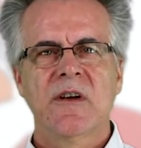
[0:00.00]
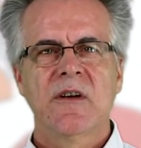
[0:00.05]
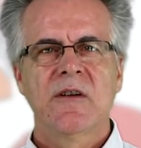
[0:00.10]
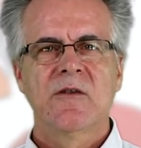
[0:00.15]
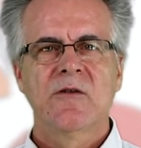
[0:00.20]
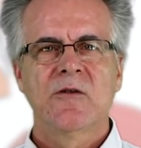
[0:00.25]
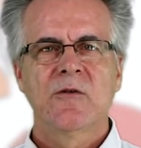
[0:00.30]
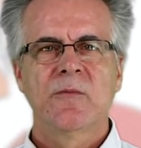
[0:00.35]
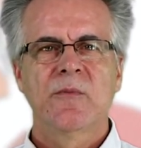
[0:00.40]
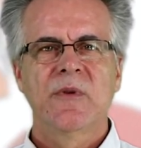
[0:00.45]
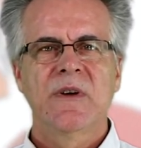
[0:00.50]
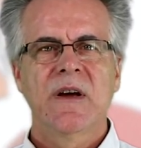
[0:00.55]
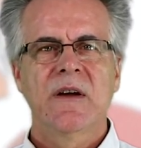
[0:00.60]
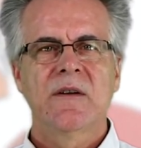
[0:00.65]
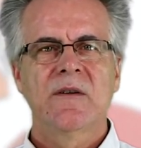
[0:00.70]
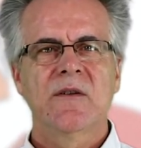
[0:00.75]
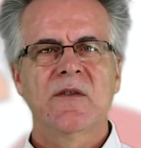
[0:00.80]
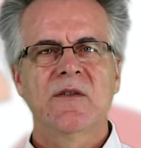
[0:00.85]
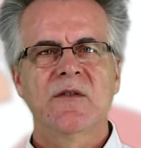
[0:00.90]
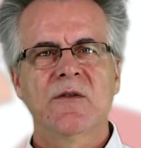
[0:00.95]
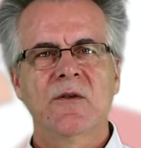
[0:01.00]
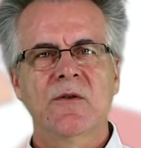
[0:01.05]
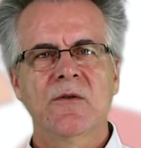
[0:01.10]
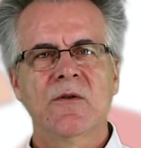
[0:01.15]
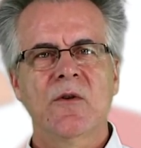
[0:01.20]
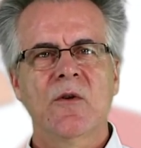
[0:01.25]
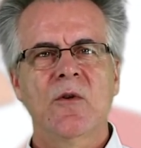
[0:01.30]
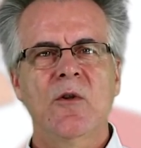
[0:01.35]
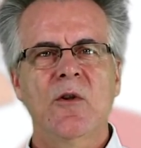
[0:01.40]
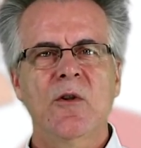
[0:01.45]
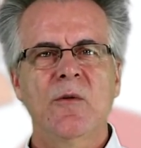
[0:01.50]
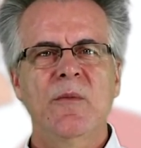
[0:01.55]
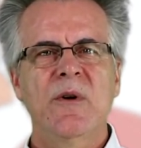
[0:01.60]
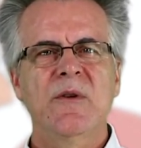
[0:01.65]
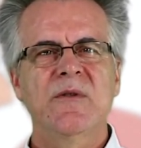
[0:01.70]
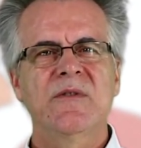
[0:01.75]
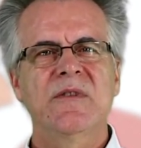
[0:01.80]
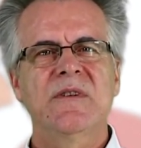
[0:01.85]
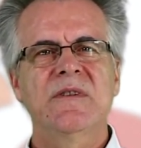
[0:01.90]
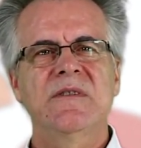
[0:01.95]
should be understood
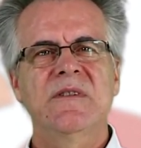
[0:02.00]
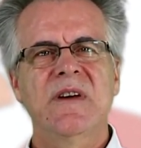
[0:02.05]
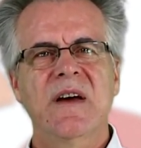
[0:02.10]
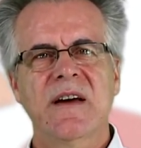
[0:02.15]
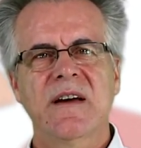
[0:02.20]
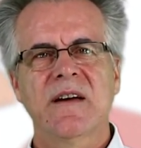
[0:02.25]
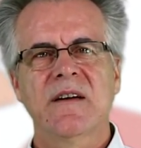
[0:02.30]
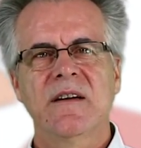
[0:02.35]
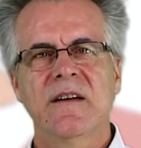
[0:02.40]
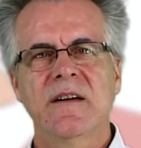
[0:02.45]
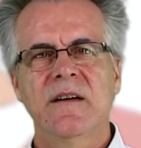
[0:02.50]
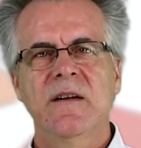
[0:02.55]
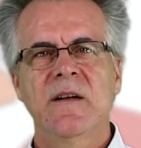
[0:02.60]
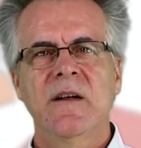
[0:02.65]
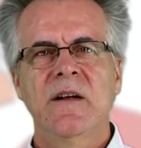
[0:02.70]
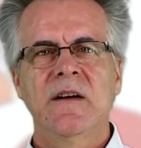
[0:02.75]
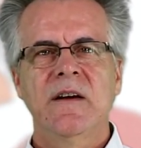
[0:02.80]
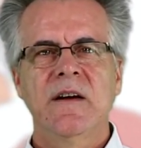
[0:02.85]
almost entirely